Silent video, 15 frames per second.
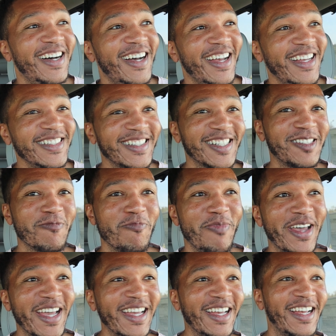This is
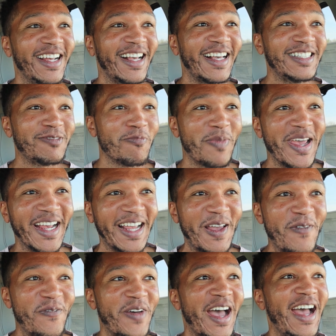big. It's big
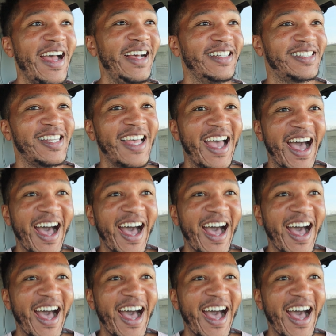and fast.